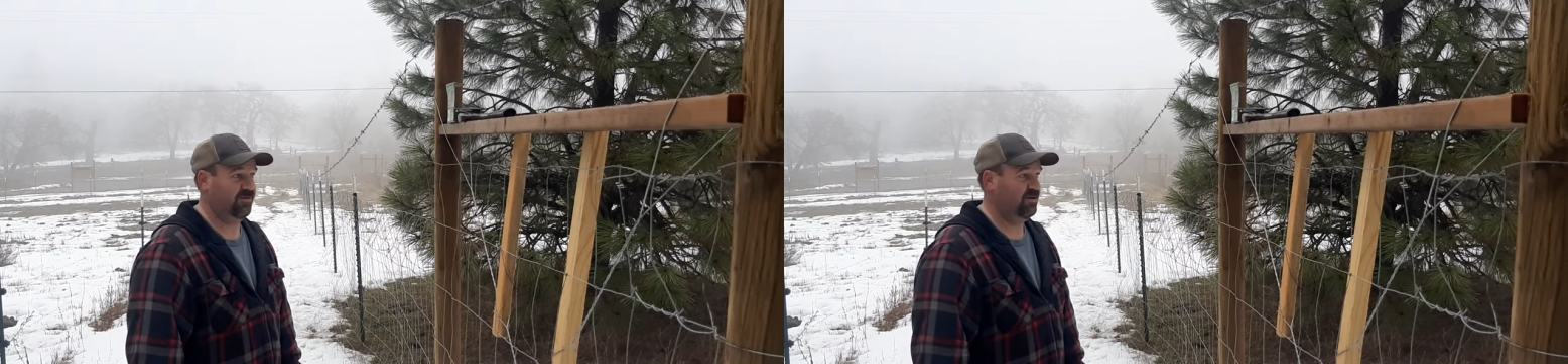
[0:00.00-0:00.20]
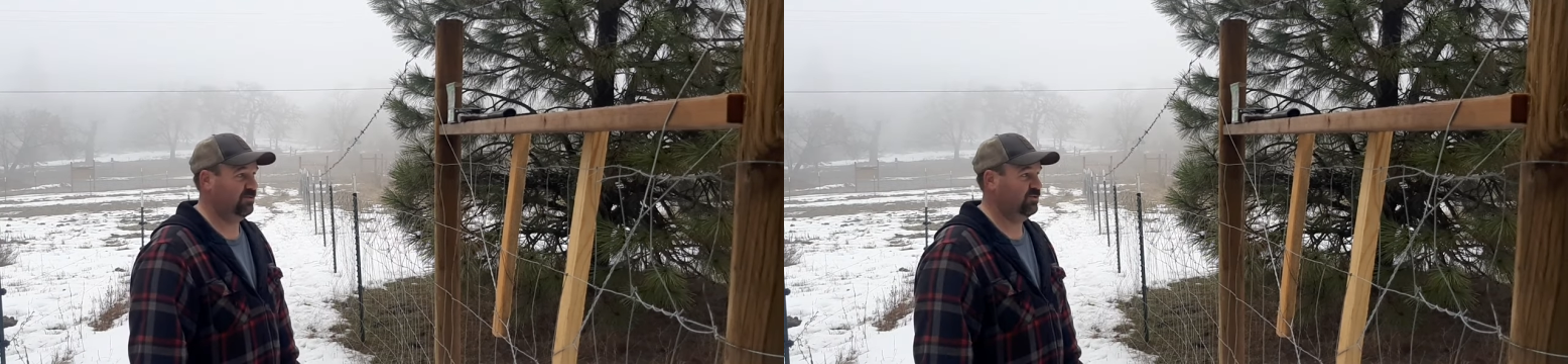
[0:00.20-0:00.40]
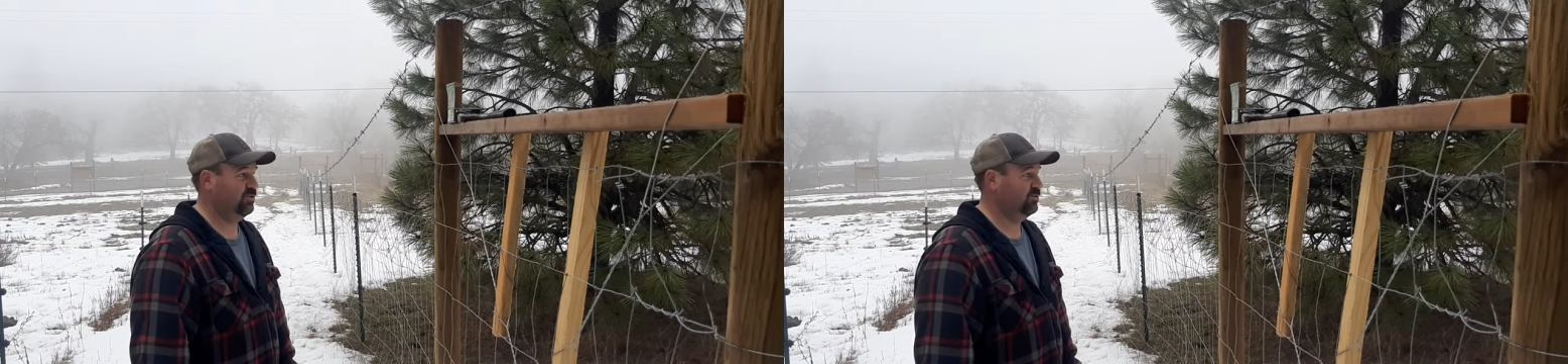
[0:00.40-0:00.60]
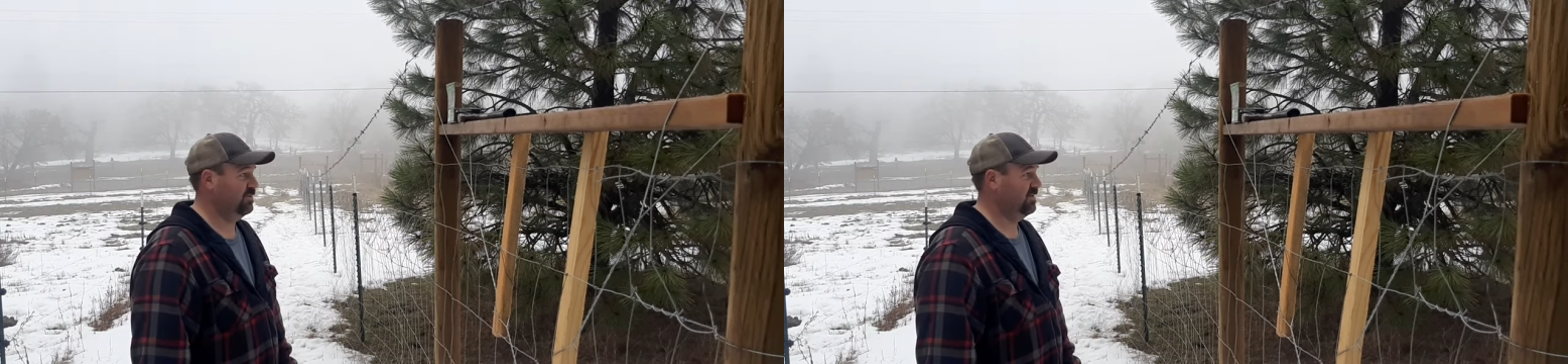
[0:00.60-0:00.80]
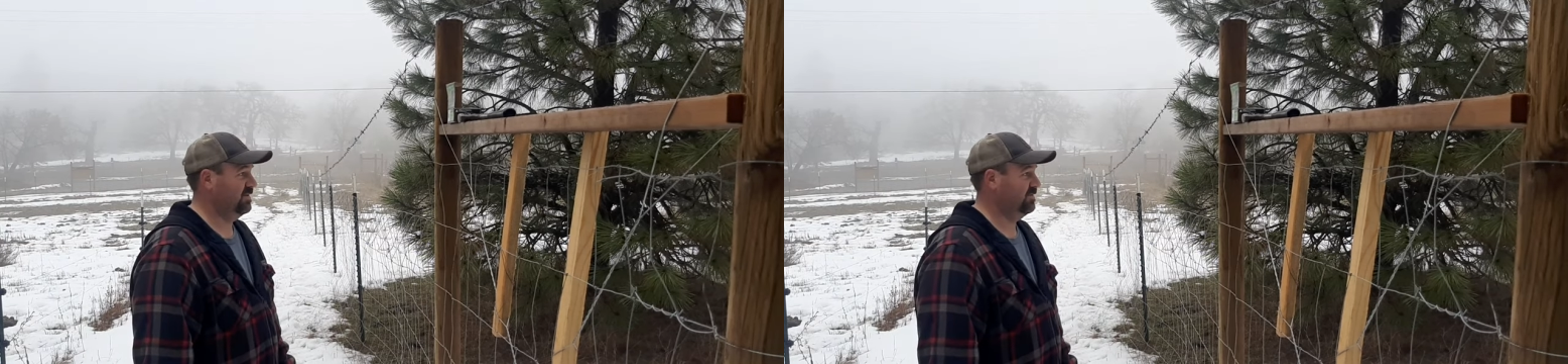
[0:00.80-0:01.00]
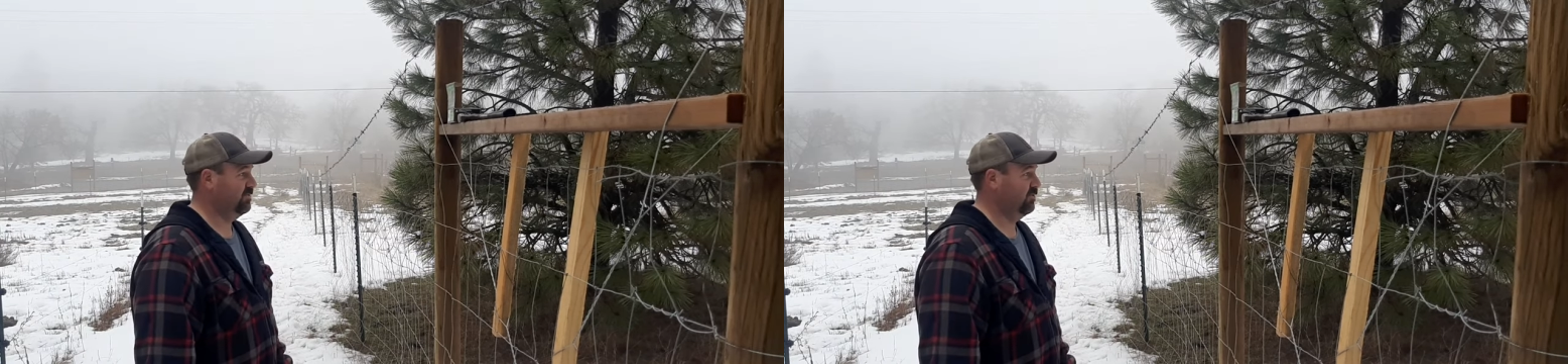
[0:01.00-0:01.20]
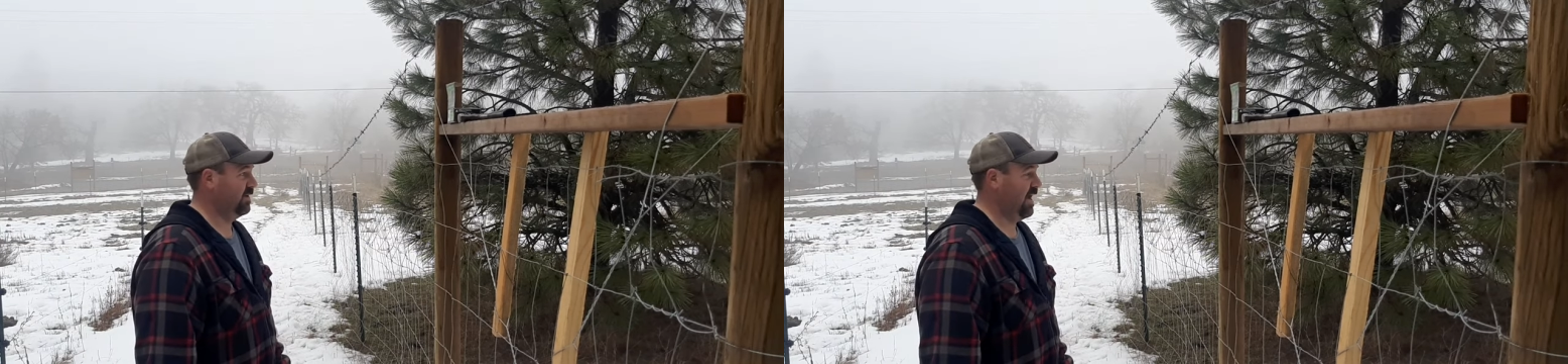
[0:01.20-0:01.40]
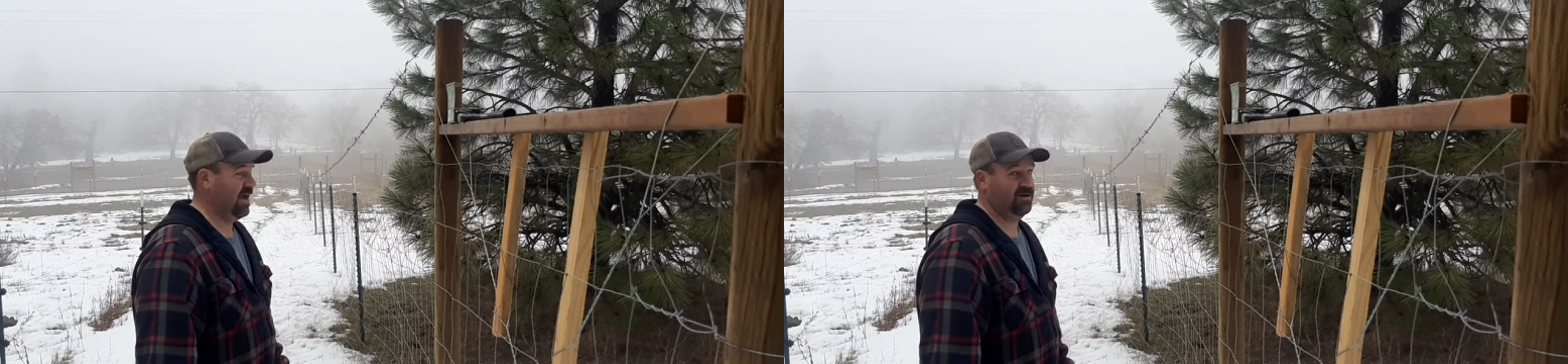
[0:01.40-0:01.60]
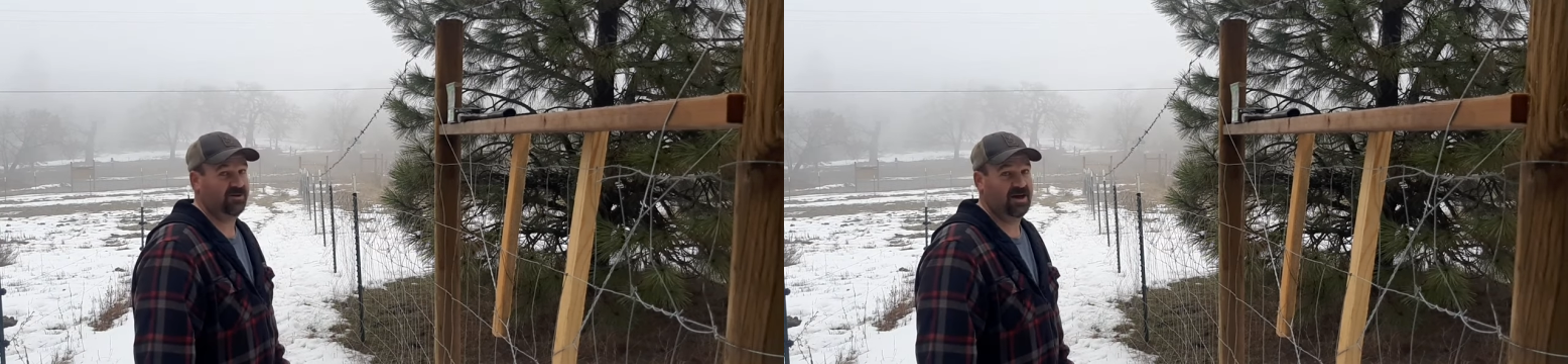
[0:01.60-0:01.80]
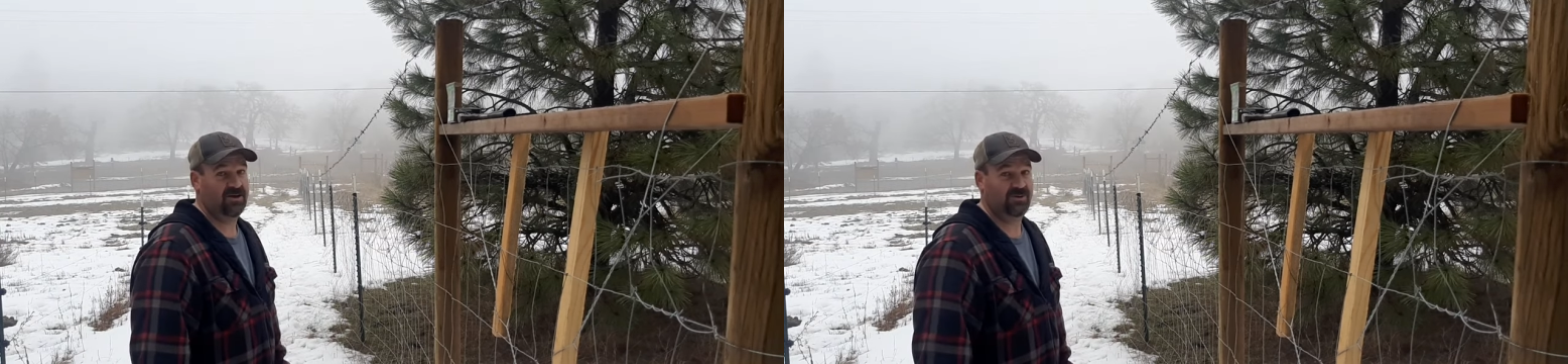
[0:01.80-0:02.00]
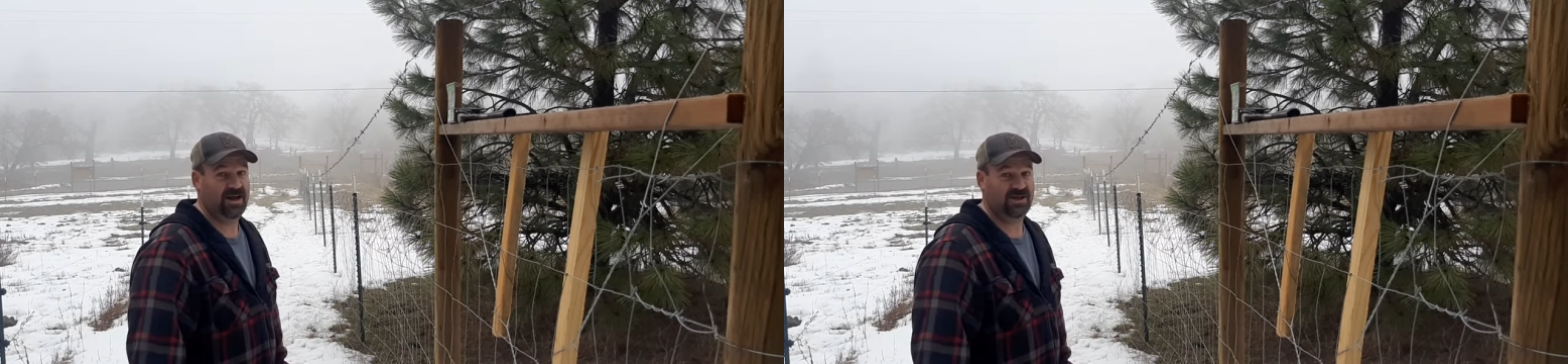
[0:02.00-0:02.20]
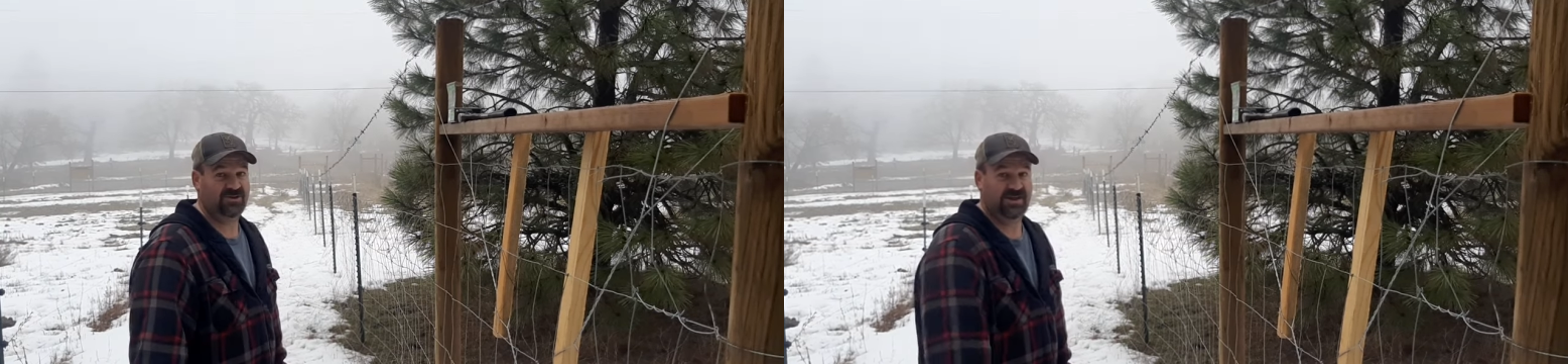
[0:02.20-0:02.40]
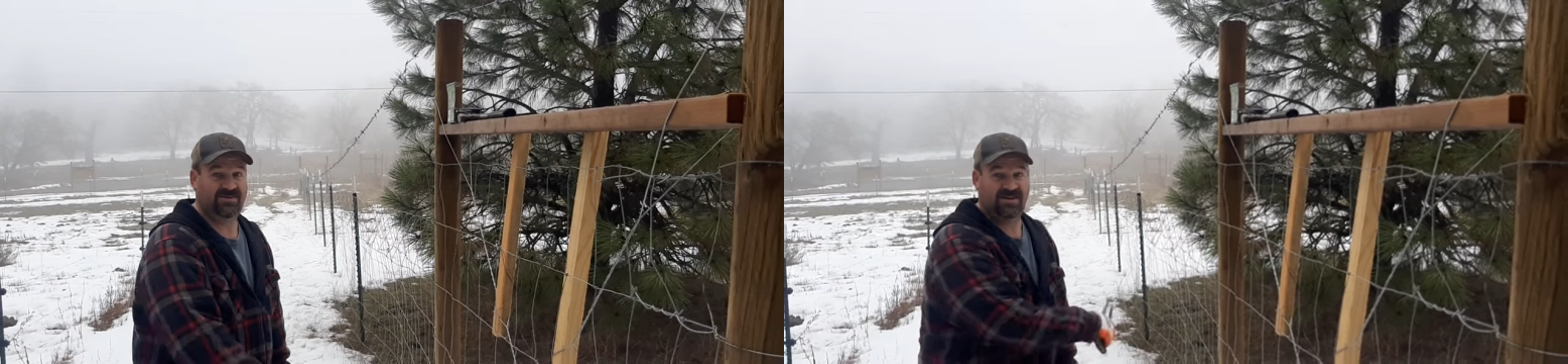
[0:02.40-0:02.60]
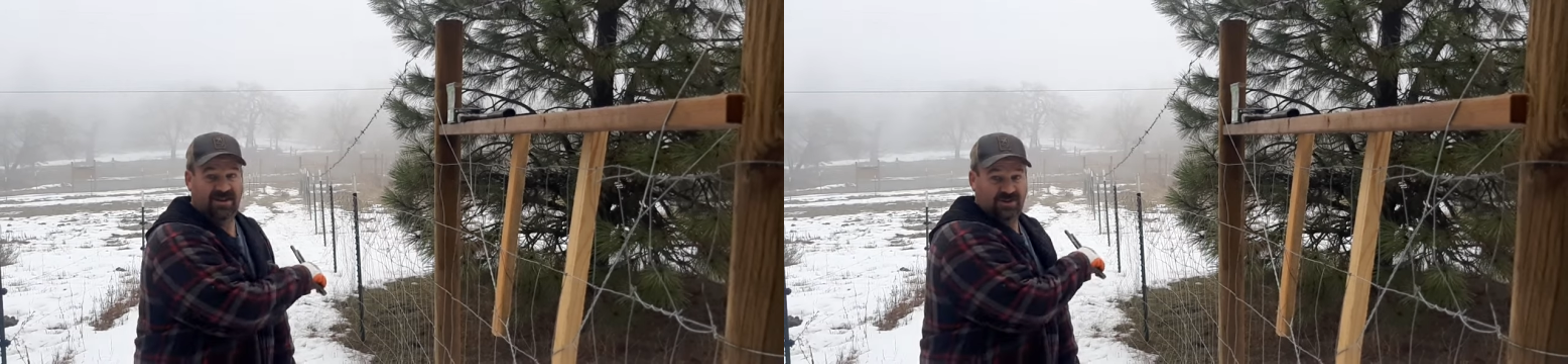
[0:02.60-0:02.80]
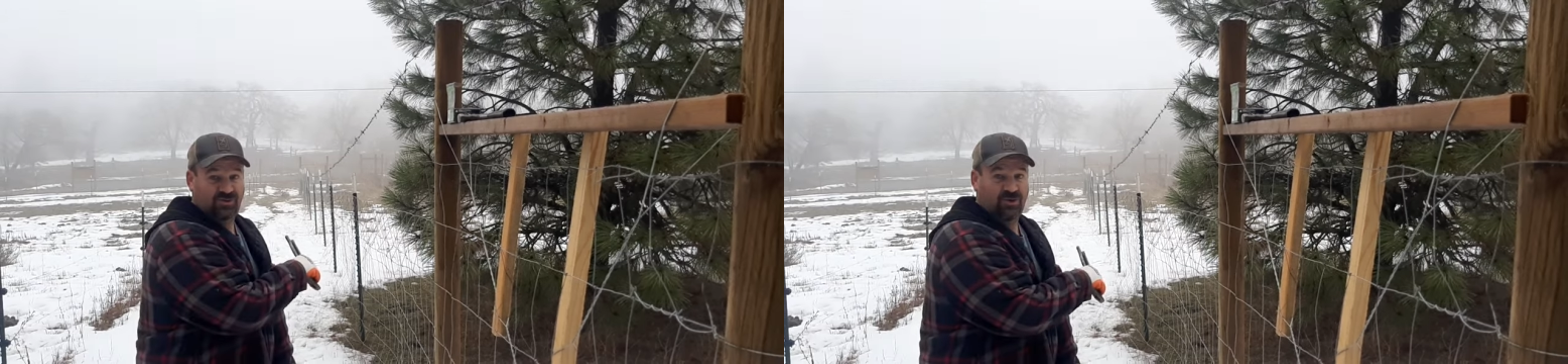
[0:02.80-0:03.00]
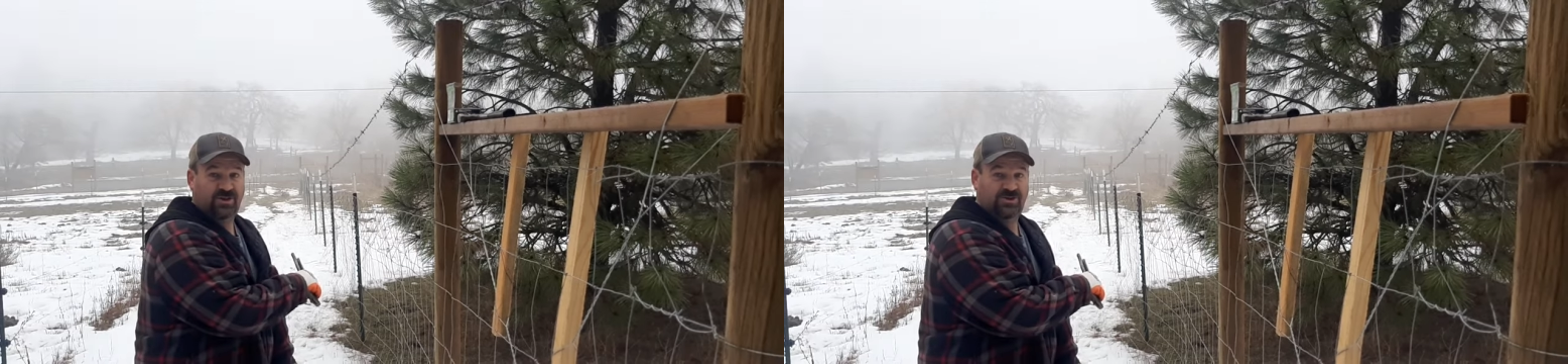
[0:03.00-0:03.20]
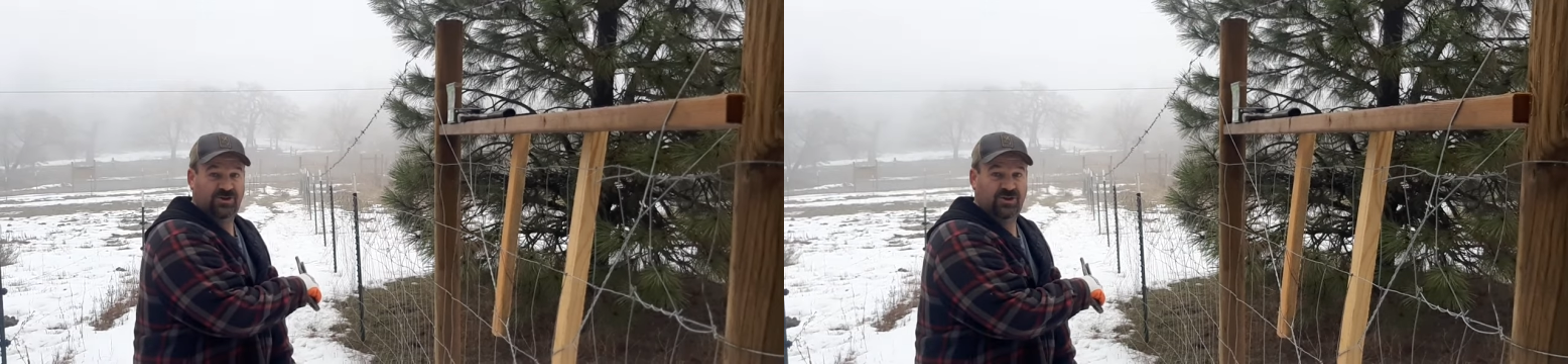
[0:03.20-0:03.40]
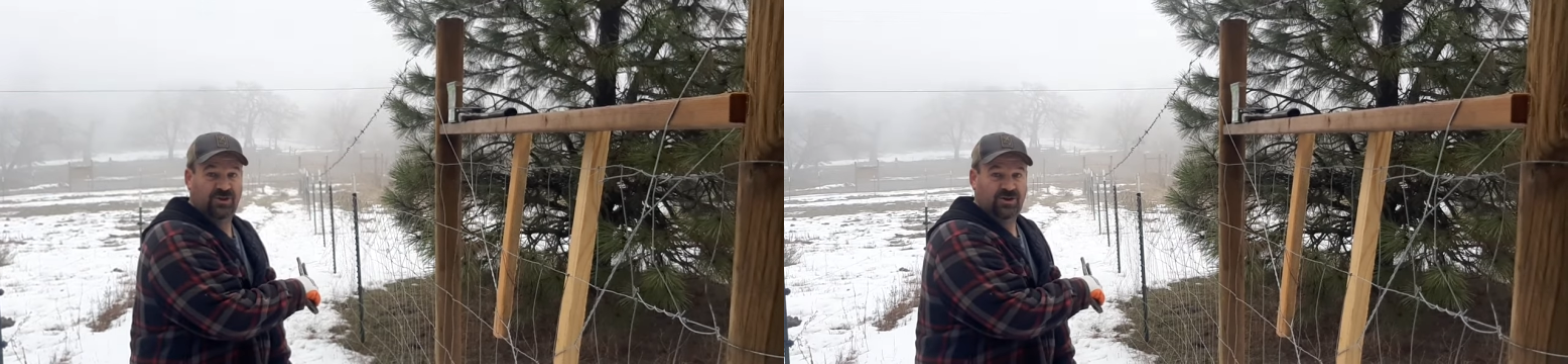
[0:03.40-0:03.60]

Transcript: If I was using this for cattle, I would actually have to dig a trench